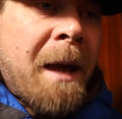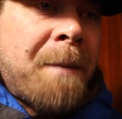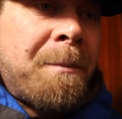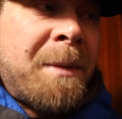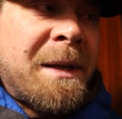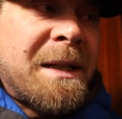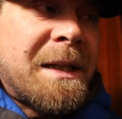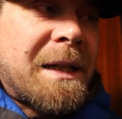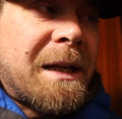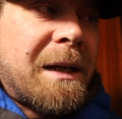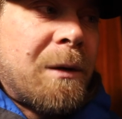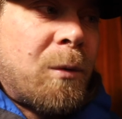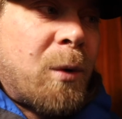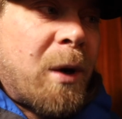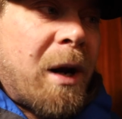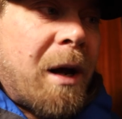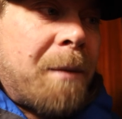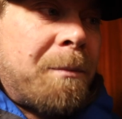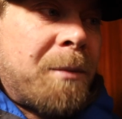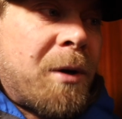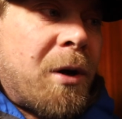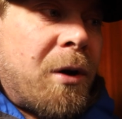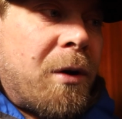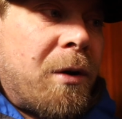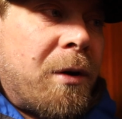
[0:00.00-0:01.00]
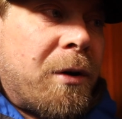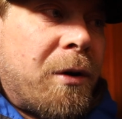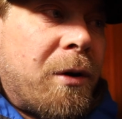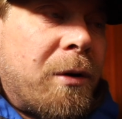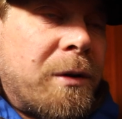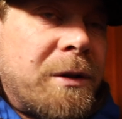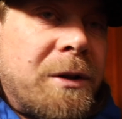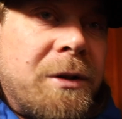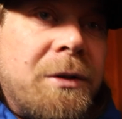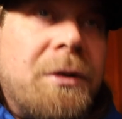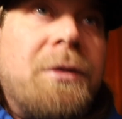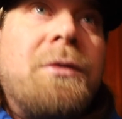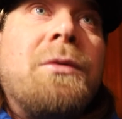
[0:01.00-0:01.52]
basically what I'm
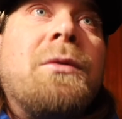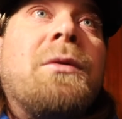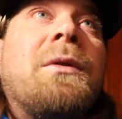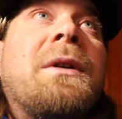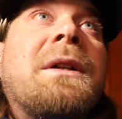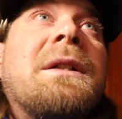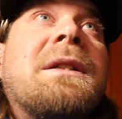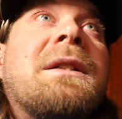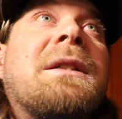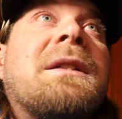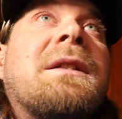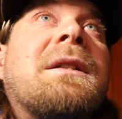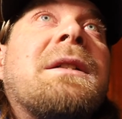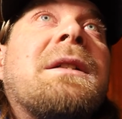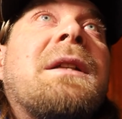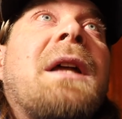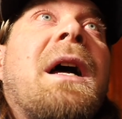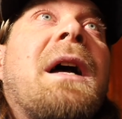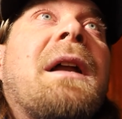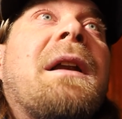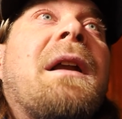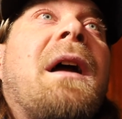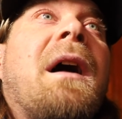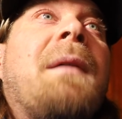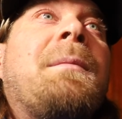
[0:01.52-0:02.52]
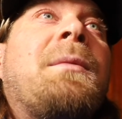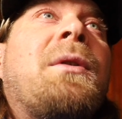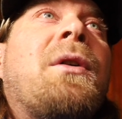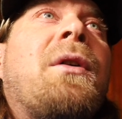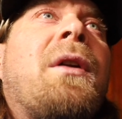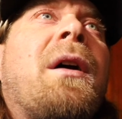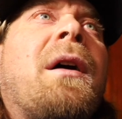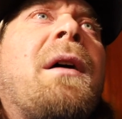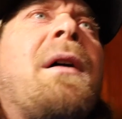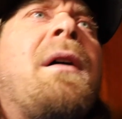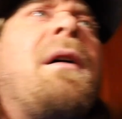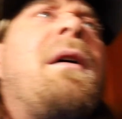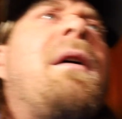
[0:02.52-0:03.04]
going to do is that I'm
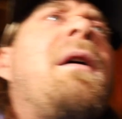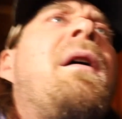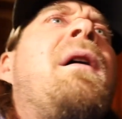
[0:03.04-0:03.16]
gonna